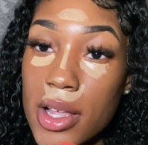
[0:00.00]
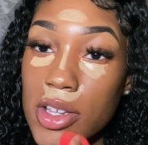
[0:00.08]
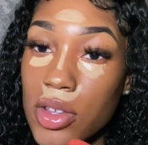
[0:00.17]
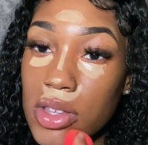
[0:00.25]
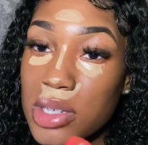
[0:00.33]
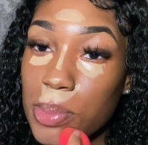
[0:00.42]

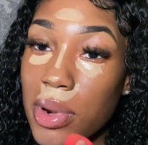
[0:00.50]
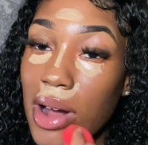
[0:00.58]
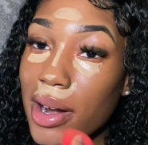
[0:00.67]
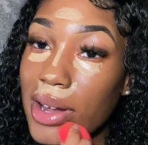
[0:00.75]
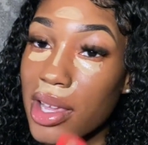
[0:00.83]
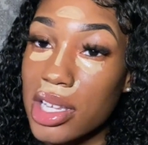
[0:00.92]
So this
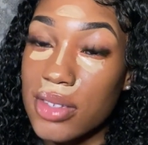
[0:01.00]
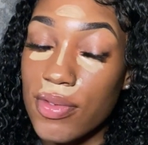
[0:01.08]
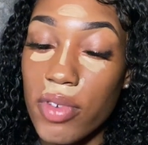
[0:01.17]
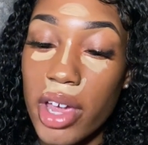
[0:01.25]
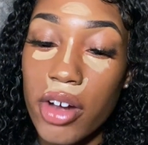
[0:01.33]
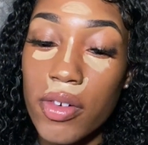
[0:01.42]
product is
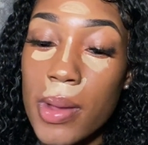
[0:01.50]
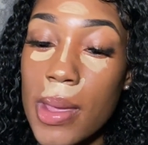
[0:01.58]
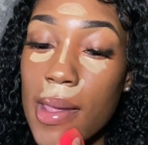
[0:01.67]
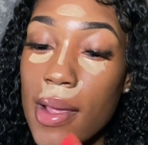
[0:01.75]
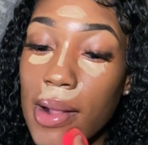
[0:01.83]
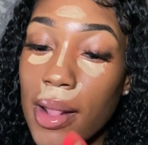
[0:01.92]

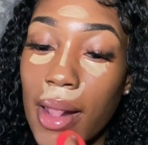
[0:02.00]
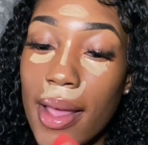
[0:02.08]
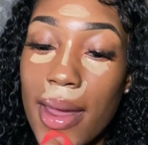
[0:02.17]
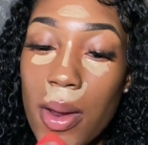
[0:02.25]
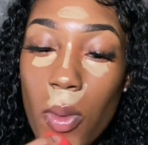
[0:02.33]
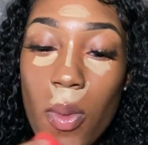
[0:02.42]
very
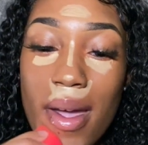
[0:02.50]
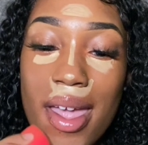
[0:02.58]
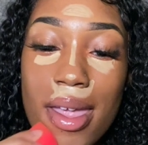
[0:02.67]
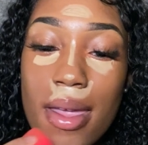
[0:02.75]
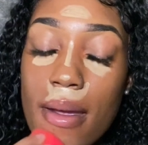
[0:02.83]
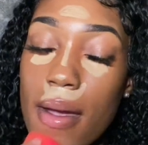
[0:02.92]

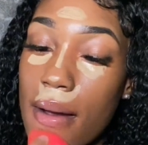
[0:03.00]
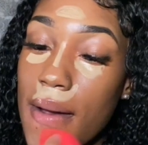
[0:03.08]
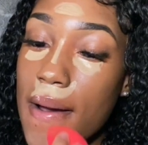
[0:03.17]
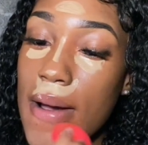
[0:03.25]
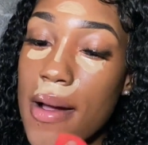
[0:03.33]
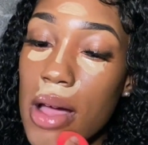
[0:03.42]
lightweight,
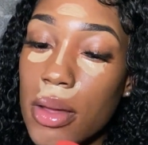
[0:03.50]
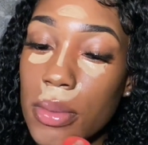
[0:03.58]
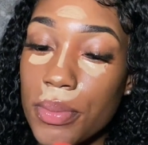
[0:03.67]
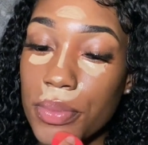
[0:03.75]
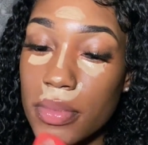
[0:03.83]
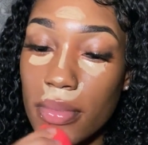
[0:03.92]

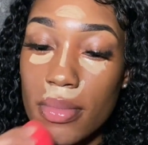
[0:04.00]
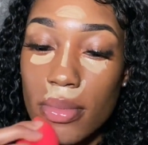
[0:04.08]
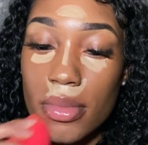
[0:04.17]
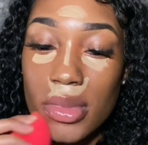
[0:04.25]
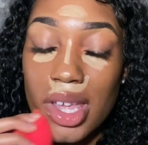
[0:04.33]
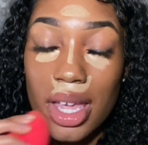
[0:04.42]
um,
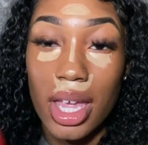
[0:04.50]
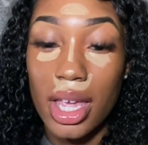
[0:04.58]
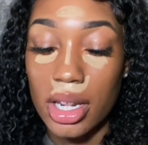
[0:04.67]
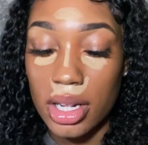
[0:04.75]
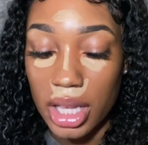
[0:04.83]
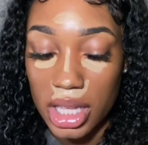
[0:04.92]

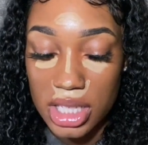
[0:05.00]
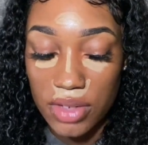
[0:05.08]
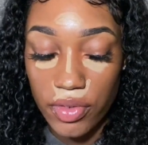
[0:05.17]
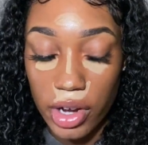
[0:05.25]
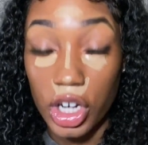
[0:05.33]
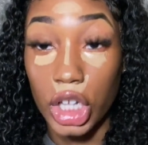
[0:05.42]
and it's
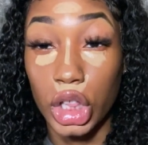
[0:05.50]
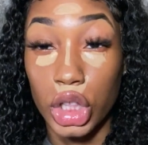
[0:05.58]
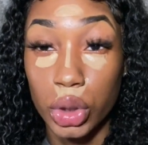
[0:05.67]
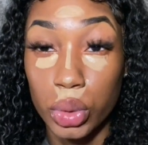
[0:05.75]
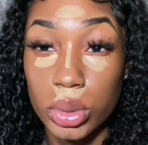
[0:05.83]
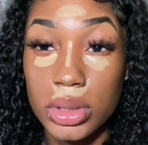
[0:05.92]
very
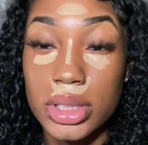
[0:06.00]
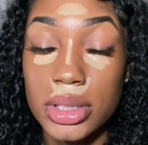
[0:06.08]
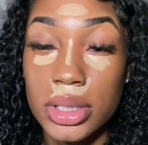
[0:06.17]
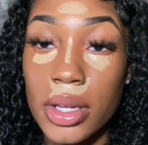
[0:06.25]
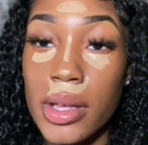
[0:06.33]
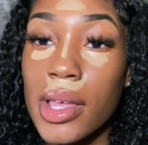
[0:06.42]

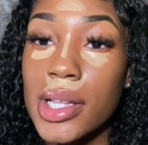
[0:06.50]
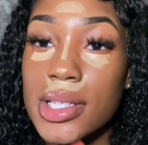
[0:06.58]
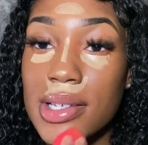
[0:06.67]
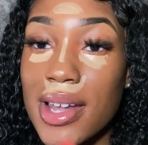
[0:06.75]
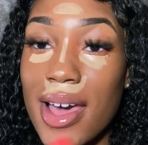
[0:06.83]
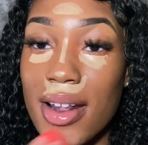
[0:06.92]
loose.
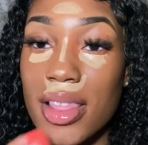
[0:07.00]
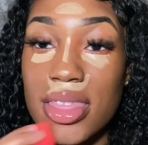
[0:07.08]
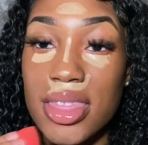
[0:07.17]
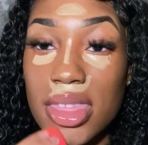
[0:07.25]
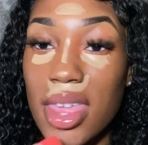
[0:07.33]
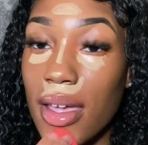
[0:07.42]
It's not a
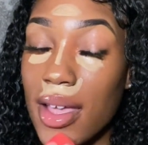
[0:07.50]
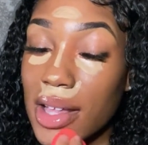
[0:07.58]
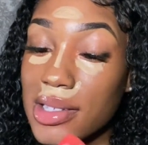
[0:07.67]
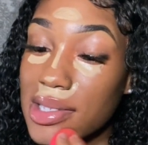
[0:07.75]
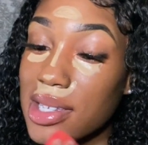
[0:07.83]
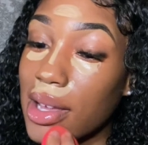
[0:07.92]
thick
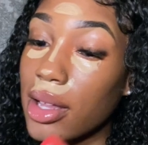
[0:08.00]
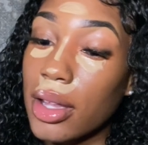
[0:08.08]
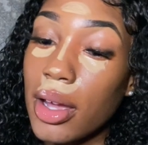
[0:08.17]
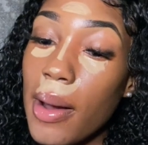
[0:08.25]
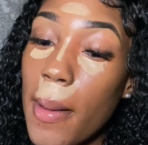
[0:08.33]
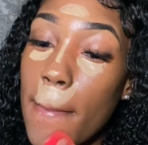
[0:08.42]
concealer,